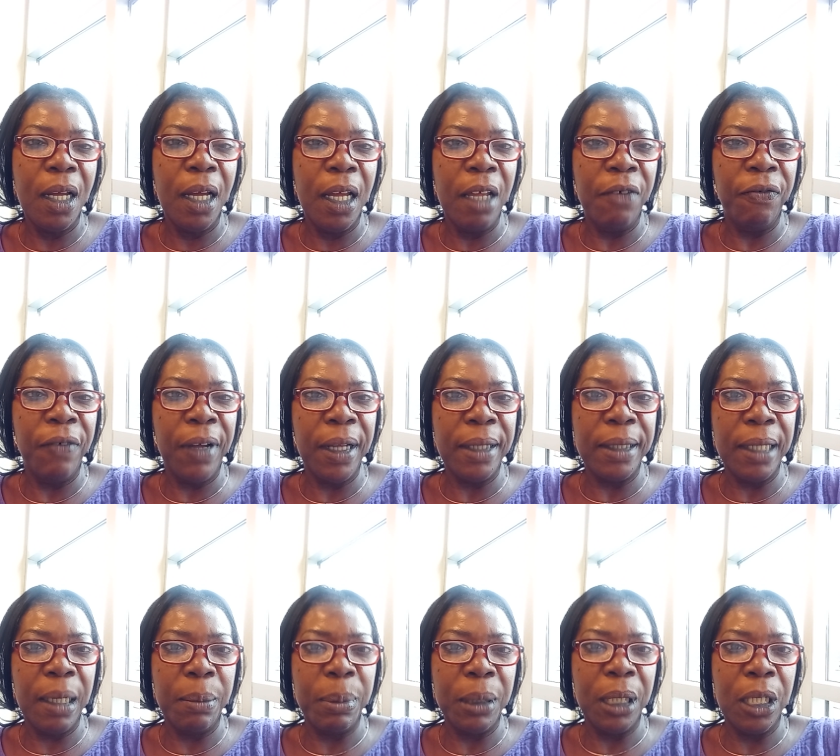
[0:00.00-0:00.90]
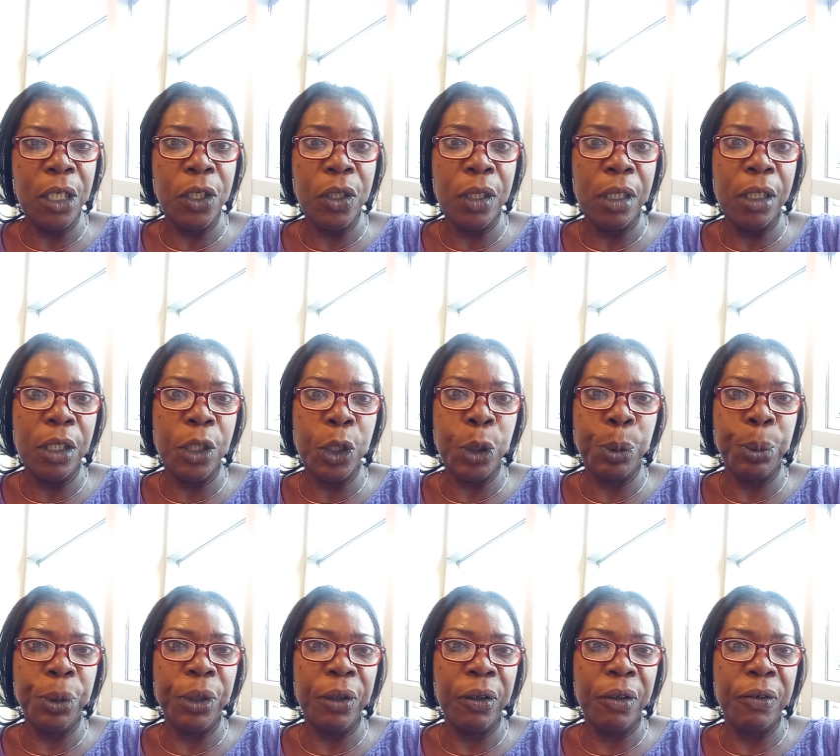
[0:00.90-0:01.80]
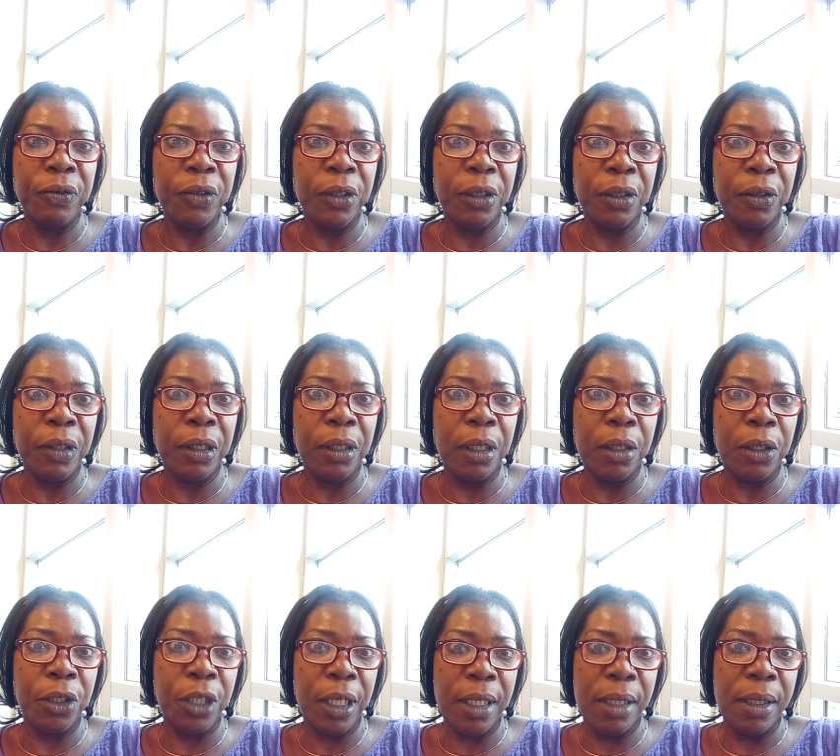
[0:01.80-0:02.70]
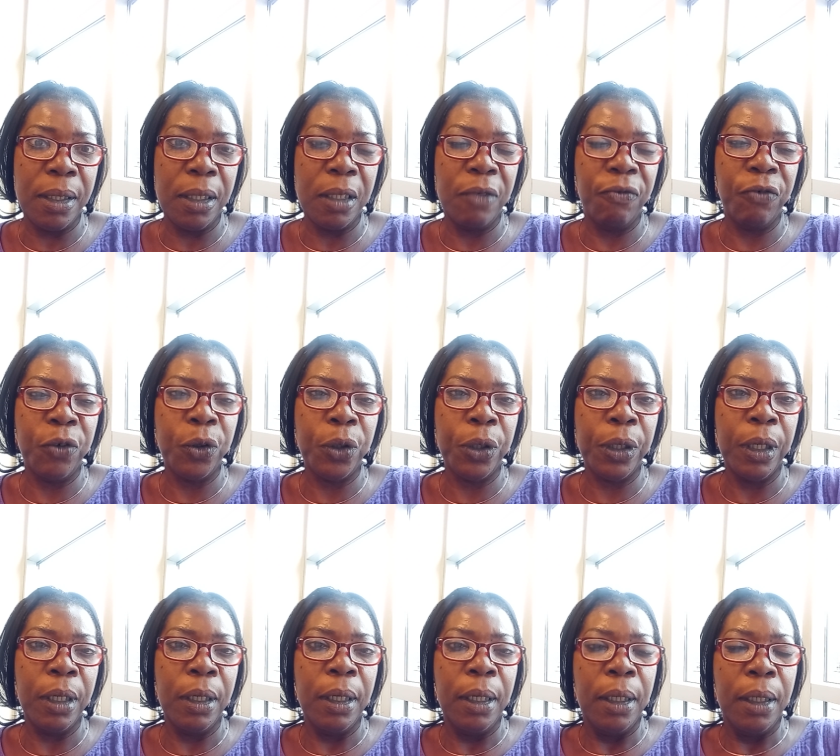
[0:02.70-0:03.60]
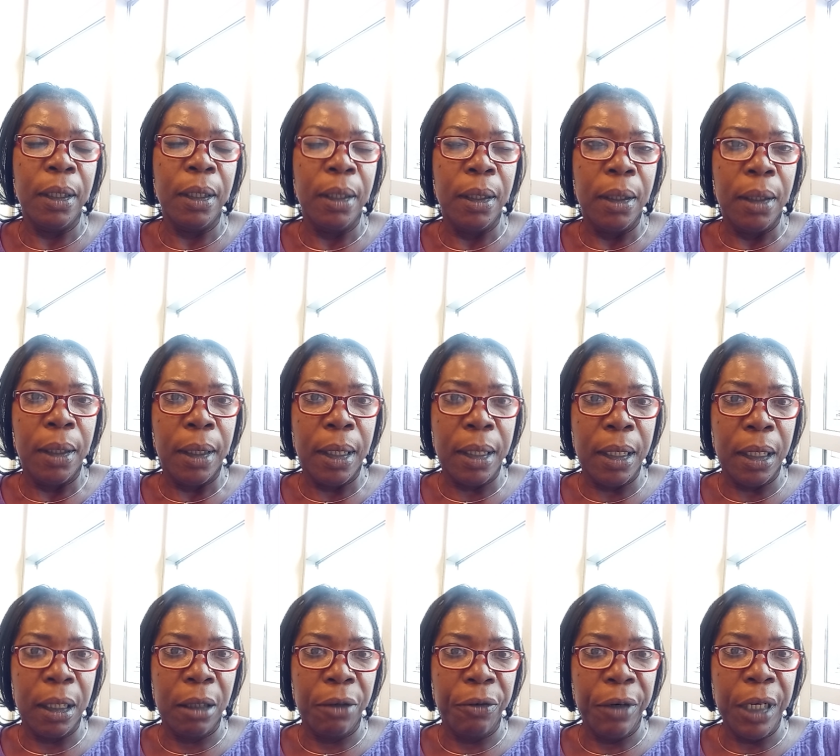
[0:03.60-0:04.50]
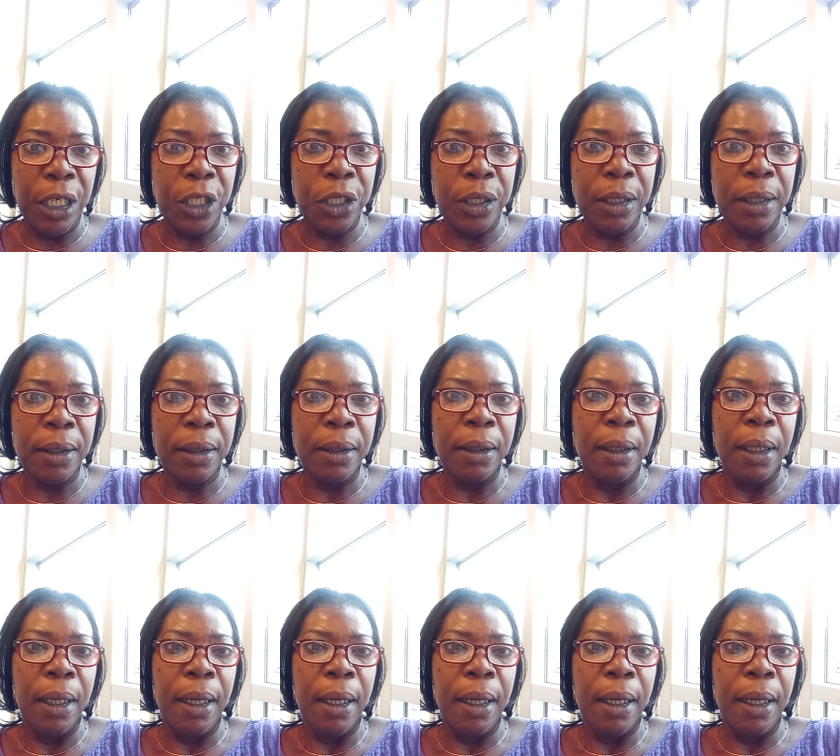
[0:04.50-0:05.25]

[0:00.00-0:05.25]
I filed the application in the Superior Court of Justice for a declaration,